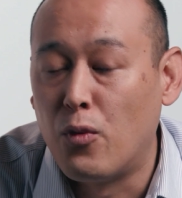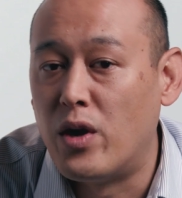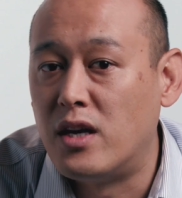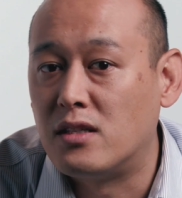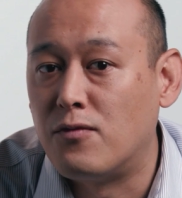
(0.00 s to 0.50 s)

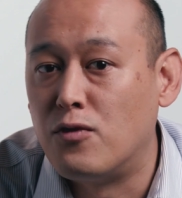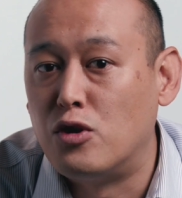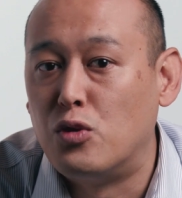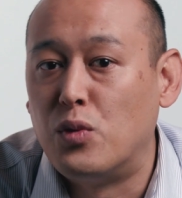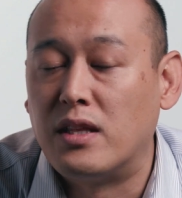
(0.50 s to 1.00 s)
Whereas if you're
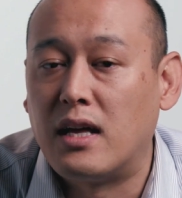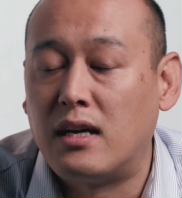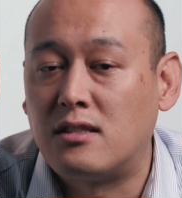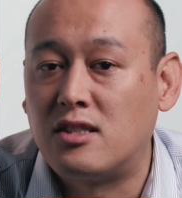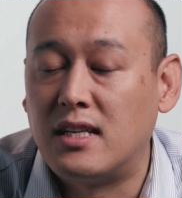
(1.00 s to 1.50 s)
doing
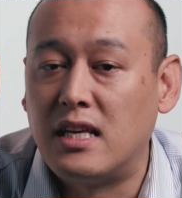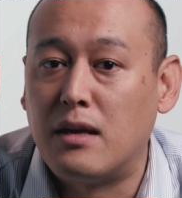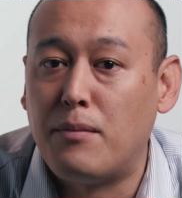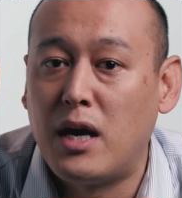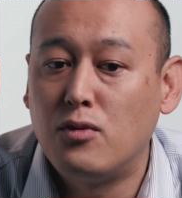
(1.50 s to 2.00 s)
that study in the
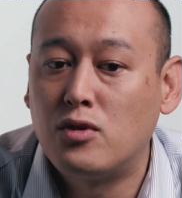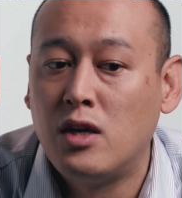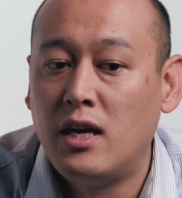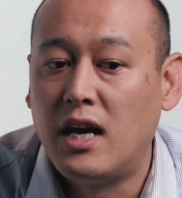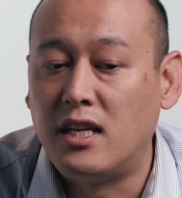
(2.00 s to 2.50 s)
mouse,
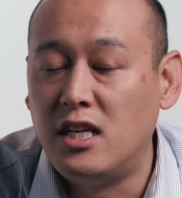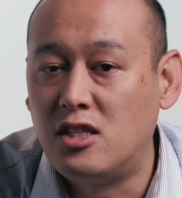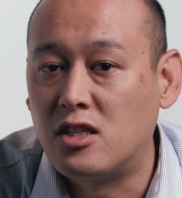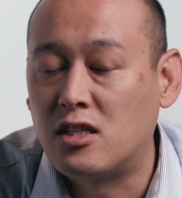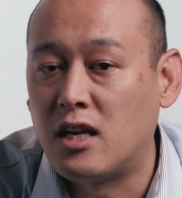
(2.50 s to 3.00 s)
at
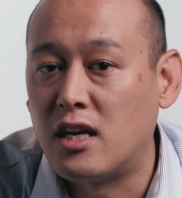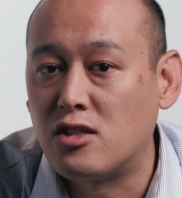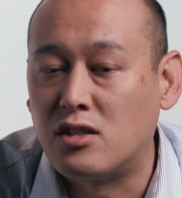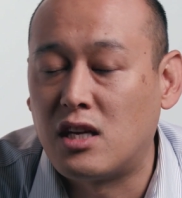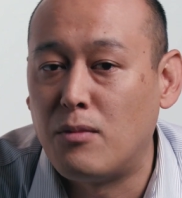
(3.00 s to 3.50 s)
each
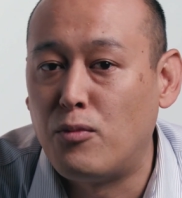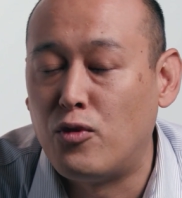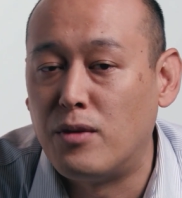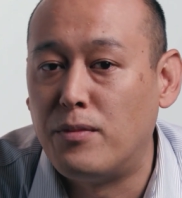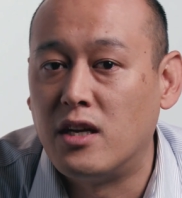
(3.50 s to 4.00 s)
collection time
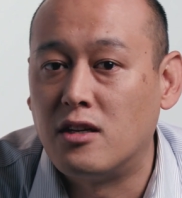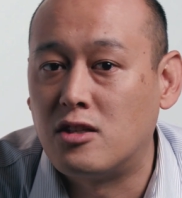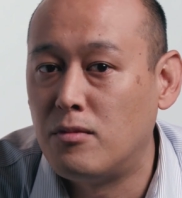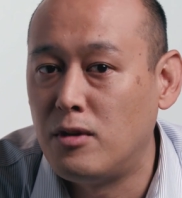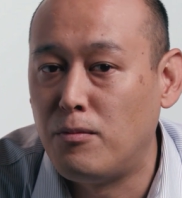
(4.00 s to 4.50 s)
point being a
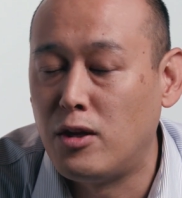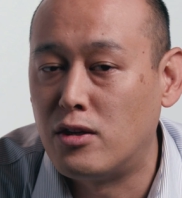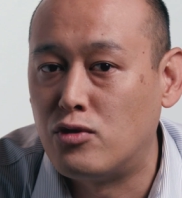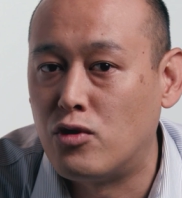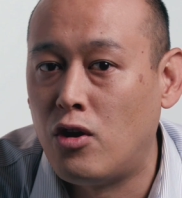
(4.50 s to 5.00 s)
terminal
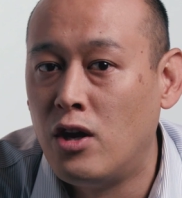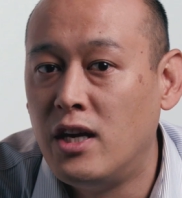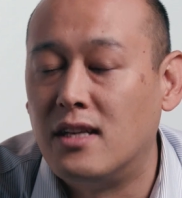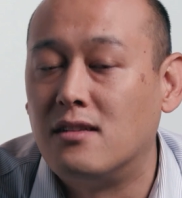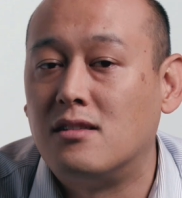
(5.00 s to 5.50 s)
blood draw,
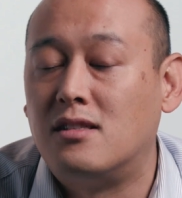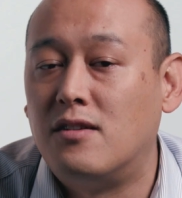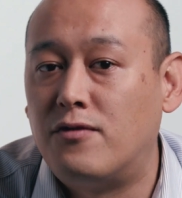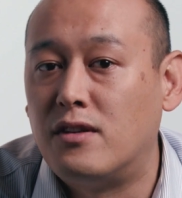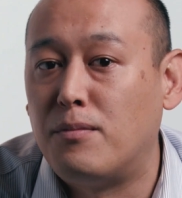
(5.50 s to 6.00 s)
it is a
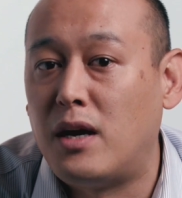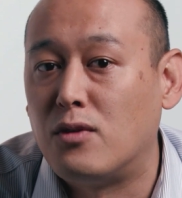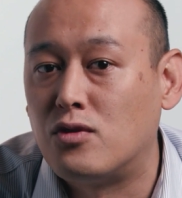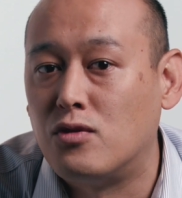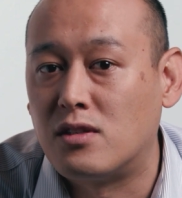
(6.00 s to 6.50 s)
different
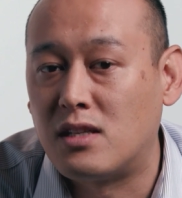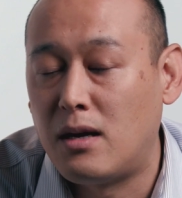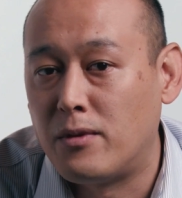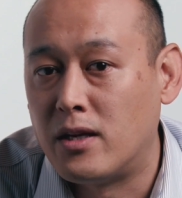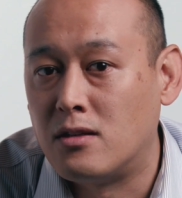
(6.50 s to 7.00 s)
mouse you're
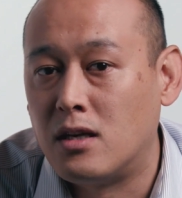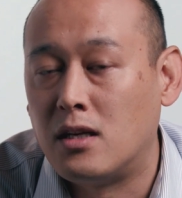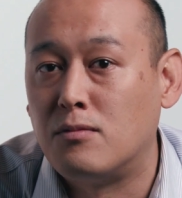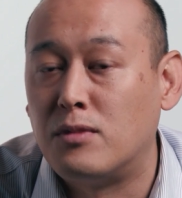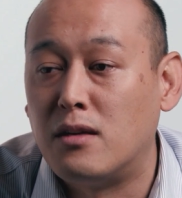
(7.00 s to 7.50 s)
sampling,
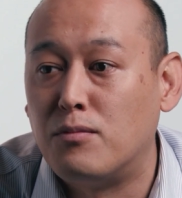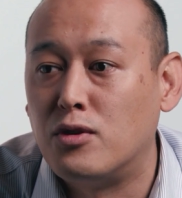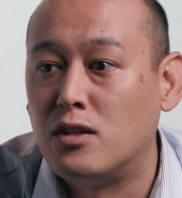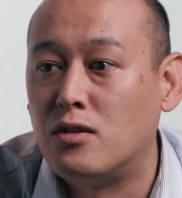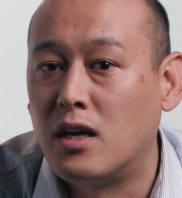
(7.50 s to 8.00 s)
and then
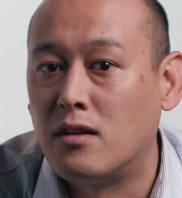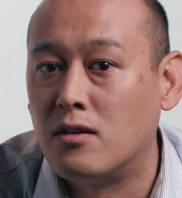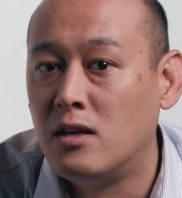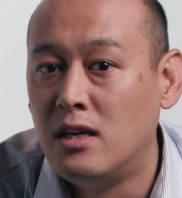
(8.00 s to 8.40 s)
putting together